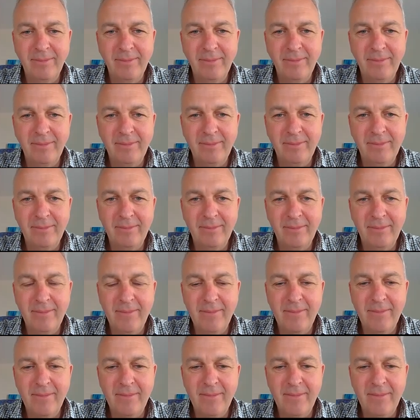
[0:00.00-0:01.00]

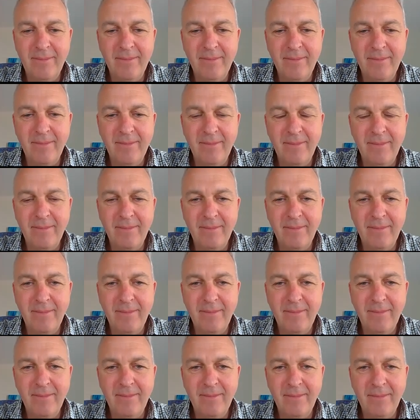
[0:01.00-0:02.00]

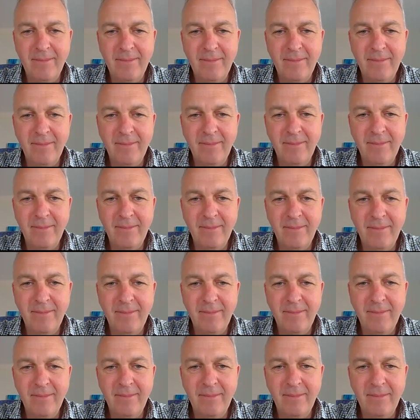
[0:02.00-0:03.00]

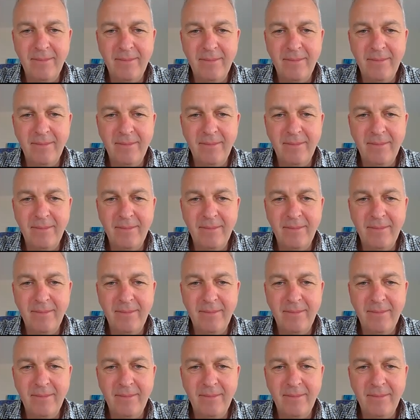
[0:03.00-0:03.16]
(silent)